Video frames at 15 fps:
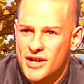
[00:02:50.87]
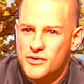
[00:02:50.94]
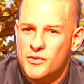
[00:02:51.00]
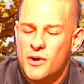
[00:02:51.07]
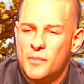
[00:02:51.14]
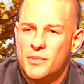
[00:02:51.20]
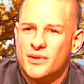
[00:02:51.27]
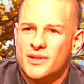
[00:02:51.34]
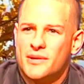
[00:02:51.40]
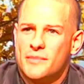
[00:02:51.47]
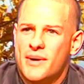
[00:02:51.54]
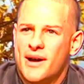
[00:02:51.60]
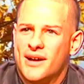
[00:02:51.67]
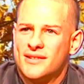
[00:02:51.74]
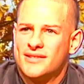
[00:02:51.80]
grew up in Lynn,
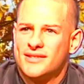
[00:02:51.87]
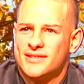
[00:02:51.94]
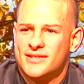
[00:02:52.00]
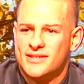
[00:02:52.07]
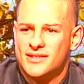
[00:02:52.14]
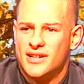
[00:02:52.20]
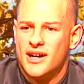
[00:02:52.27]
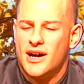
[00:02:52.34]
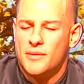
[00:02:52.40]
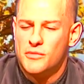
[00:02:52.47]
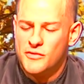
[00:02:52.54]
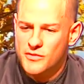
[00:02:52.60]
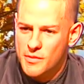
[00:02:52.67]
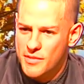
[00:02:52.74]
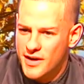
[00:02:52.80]
Mass. I
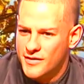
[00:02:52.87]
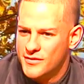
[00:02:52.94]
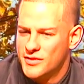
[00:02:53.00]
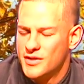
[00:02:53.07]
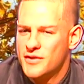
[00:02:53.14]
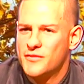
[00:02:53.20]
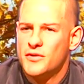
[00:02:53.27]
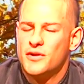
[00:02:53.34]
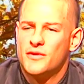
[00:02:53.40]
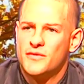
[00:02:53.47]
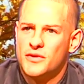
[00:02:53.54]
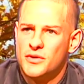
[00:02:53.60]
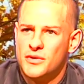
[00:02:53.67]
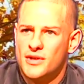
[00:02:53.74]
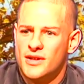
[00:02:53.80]
moved to Beverly for a
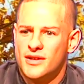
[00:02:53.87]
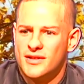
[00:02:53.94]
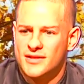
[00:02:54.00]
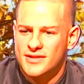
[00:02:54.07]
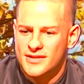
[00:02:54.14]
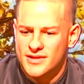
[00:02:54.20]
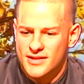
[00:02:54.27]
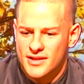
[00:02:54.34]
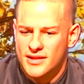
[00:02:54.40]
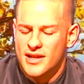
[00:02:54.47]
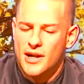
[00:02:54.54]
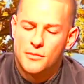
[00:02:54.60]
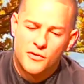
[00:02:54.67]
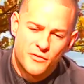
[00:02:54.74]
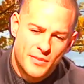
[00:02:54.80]
few years, and then I
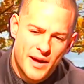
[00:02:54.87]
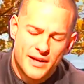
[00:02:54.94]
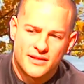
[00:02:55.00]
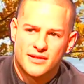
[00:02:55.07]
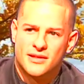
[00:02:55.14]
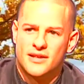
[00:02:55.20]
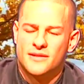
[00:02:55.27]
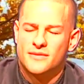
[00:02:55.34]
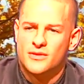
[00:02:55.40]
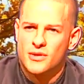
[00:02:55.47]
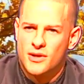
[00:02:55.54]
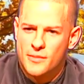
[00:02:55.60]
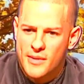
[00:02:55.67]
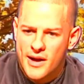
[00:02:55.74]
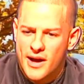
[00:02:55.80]
moved back to Lynn
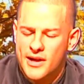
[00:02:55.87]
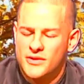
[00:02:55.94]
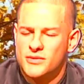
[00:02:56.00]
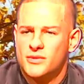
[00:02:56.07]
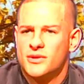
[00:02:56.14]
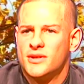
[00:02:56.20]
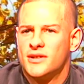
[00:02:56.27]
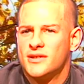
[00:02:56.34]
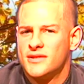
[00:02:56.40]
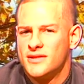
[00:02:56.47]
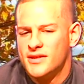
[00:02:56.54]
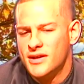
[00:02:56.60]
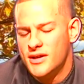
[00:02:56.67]
during my high school years.